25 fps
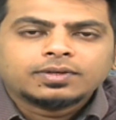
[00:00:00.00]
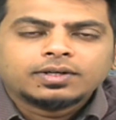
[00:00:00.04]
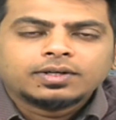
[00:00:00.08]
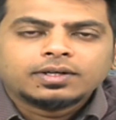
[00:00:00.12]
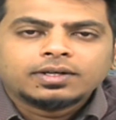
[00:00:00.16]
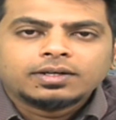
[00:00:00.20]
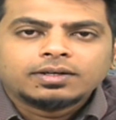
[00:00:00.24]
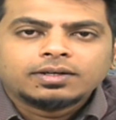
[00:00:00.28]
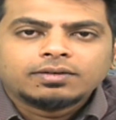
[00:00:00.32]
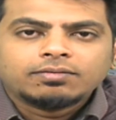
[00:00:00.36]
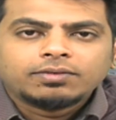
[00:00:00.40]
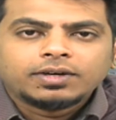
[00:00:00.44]

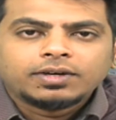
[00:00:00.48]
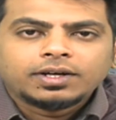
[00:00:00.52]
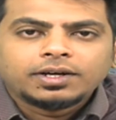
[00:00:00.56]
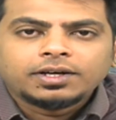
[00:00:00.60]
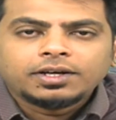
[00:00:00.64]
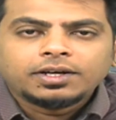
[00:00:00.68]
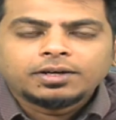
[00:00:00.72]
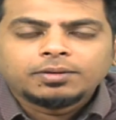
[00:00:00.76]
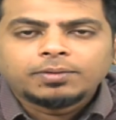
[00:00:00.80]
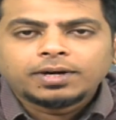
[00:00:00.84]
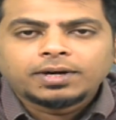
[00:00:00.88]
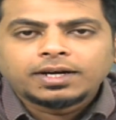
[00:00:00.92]
very
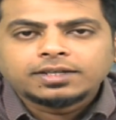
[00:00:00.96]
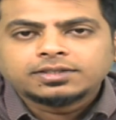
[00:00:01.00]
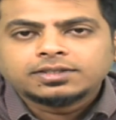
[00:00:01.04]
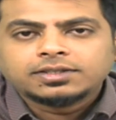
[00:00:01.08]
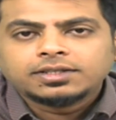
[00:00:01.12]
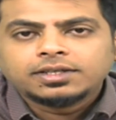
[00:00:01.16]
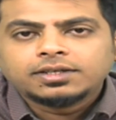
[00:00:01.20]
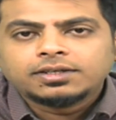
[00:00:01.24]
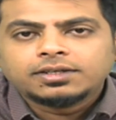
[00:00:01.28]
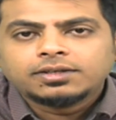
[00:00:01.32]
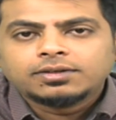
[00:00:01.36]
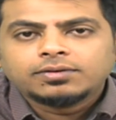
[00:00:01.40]

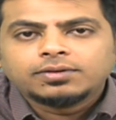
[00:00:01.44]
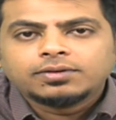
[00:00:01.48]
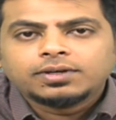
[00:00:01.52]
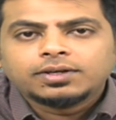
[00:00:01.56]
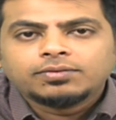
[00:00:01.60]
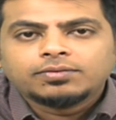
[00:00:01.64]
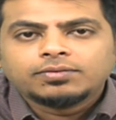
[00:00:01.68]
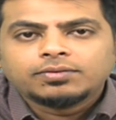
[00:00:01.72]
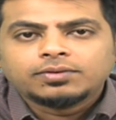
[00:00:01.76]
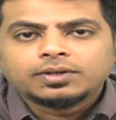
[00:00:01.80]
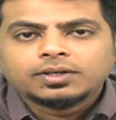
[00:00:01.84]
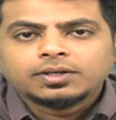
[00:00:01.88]
imaginative
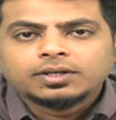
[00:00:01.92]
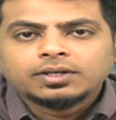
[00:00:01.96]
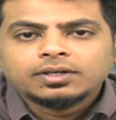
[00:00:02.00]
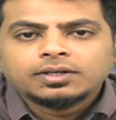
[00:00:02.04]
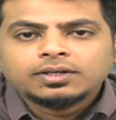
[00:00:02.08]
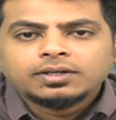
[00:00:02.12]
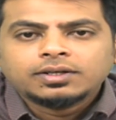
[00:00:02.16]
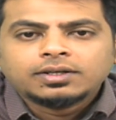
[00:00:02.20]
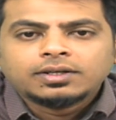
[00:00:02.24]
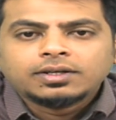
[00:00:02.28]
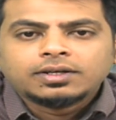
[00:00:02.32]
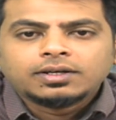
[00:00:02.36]
and
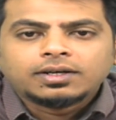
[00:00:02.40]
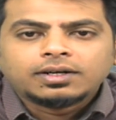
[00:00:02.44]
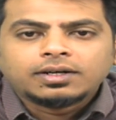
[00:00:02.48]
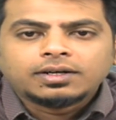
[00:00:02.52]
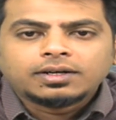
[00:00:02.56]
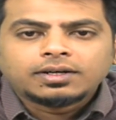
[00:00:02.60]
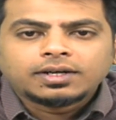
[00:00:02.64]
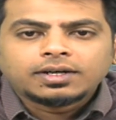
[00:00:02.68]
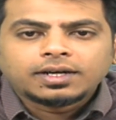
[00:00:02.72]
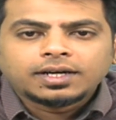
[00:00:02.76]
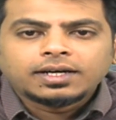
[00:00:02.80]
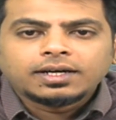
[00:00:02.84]
a
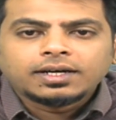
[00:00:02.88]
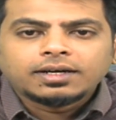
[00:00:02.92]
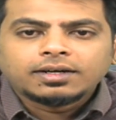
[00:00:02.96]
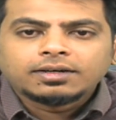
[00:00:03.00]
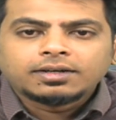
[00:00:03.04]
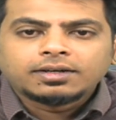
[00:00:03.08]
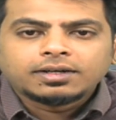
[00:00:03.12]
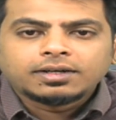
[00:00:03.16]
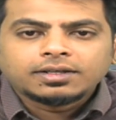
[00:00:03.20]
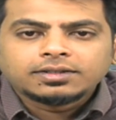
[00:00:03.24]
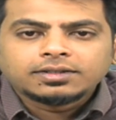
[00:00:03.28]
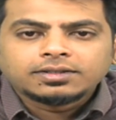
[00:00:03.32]

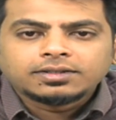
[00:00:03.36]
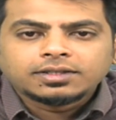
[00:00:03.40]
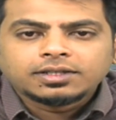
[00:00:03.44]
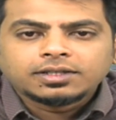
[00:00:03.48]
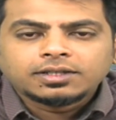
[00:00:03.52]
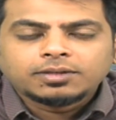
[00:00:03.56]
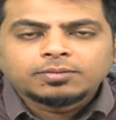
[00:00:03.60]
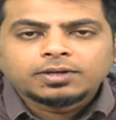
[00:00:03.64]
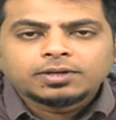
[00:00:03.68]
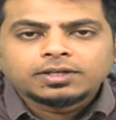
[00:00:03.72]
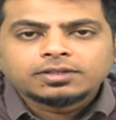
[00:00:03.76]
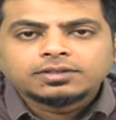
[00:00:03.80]
crazy
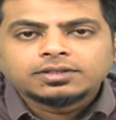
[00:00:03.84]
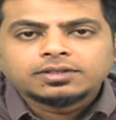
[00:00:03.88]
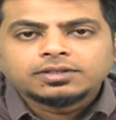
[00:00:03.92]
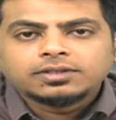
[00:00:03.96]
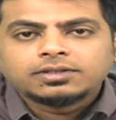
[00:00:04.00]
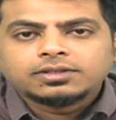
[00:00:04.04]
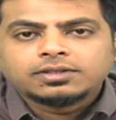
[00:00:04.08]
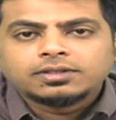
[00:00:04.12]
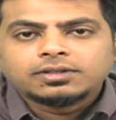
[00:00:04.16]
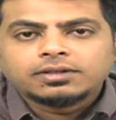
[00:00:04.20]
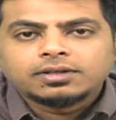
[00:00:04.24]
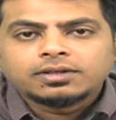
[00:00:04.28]

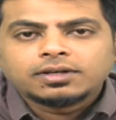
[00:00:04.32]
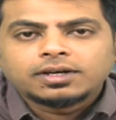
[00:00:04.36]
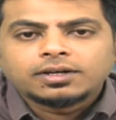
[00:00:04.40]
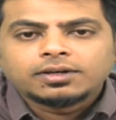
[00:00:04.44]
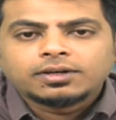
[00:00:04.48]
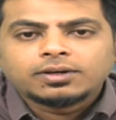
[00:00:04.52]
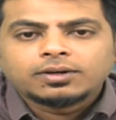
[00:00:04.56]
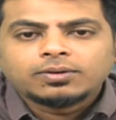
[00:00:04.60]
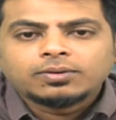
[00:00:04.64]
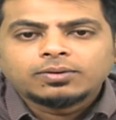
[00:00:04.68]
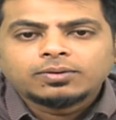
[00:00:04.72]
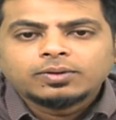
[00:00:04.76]
imagination right
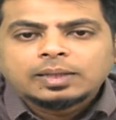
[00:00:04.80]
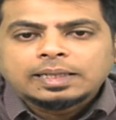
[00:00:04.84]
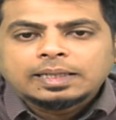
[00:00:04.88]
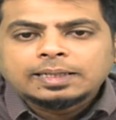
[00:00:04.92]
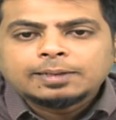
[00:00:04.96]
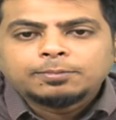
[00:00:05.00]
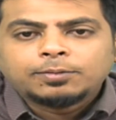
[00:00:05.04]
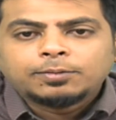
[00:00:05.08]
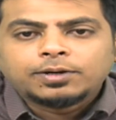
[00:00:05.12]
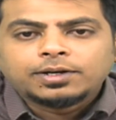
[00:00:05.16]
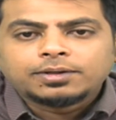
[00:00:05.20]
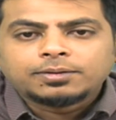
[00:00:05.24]
now.
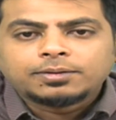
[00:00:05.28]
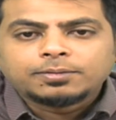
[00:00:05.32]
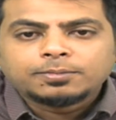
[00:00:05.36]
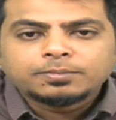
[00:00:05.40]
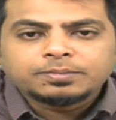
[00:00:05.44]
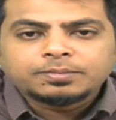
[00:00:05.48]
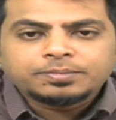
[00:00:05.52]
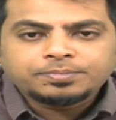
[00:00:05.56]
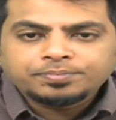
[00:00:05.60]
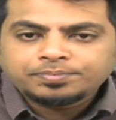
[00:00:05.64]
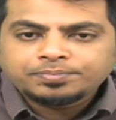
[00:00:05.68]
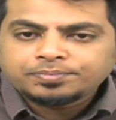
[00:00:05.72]
But
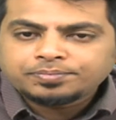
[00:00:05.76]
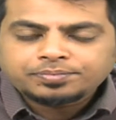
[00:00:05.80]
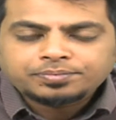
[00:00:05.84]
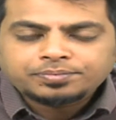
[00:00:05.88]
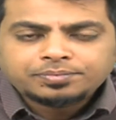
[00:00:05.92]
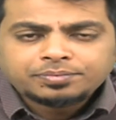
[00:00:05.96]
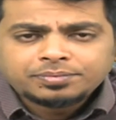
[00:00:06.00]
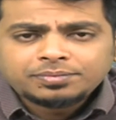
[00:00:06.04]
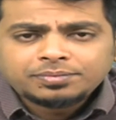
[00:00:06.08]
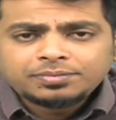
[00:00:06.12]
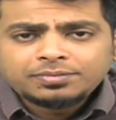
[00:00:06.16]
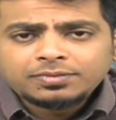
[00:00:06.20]

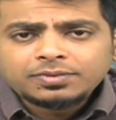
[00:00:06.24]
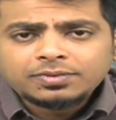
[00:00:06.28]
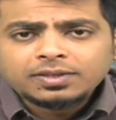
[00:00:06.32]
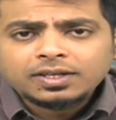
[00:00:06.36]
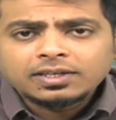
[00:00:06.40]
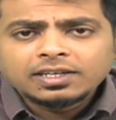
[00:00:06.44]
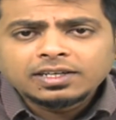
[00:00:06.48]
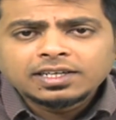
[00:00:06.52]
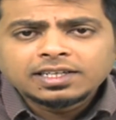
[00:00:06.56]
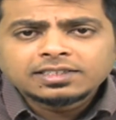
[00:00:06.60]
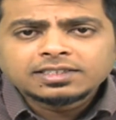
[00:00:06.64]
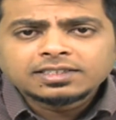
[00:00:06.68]

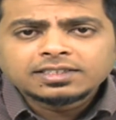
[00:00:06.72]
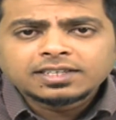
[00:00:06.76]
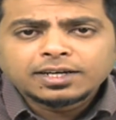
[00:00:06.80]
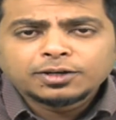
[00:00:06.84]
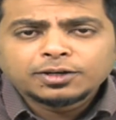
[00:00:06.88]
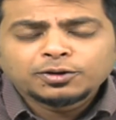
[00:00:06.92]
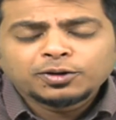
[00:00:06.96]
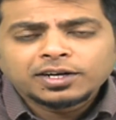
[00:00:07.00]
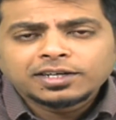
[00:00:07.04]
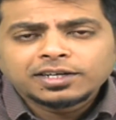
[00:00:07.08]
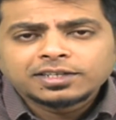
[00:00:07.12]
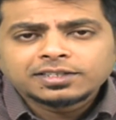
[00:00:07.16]
let's try to
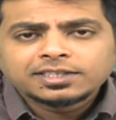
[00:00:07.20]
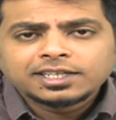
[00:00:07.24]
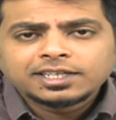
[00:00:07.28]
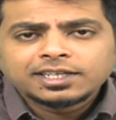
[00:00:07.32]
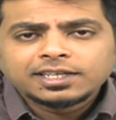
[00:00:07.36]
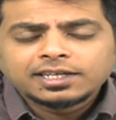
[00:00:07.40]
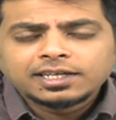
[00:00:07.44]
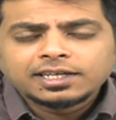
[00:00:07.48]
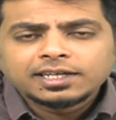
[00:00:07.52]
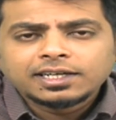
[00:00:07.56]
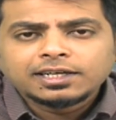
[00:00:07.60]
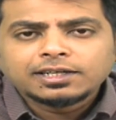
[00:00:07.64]
understand
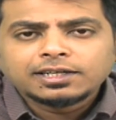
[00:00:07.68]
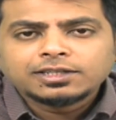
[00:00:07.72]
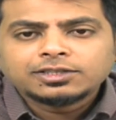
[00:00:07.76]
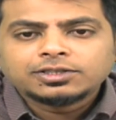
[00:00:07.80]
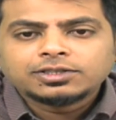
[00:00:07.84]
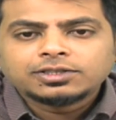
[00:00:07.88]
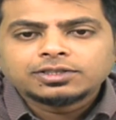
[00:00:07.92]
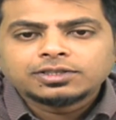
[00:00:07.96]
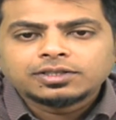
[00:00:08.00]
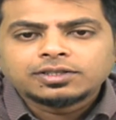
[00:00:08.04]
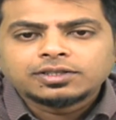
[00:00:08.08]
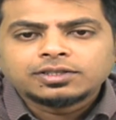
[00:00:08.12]
English.
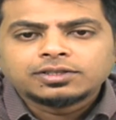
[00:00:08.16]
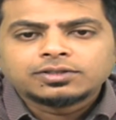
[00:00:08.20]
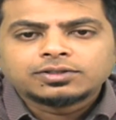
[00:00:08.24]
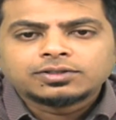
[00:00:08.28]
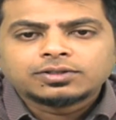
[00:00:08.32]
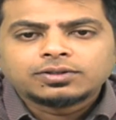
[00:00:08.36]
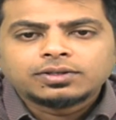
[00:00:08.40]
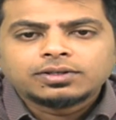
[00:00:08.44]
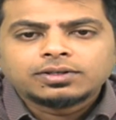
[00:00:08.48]
So